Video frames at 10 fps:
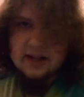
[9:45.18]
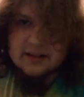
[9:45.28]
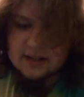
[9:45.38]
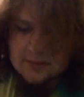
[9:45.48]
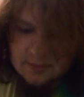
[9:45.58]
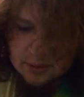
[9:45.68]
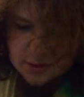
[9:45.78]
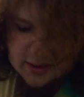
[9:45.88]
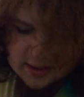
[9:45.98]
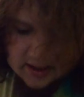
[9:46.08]
out to even
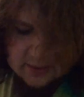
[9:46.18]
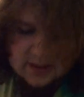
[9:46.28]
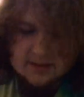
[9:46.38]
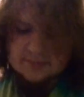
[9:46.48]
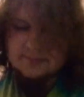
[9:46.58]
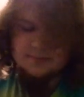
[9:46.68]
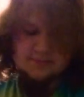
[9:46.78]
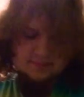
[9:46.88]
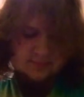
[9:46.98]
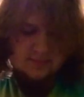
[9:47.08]
portions anyways.
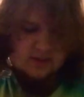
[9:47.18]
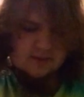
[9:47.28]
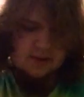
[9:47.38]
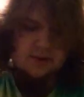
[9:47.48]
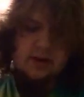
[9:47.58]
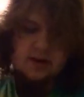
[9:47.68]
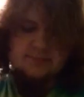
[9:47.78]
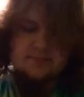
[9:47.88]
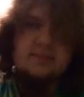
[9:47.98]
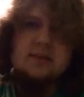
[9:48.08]
I'll be alright.
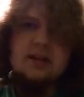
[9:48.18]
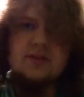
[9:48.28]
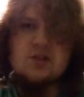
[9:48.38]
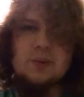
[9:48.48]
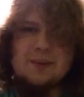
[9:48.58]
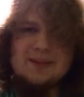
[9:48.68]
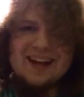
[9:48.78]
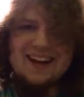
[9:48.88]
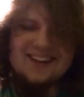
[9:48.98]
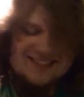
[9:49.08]
I'll have to sweep
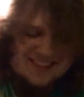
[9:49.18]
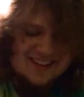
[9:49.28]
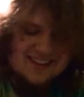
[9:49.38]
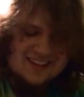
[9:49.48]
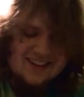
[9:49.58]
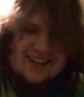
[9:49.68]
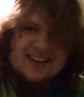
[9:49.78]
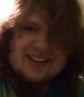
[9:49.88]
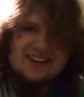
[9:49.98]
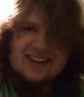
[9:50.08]
that out.
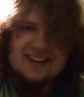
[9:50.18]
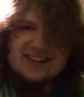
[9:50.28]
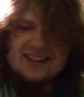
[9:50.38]
Okay.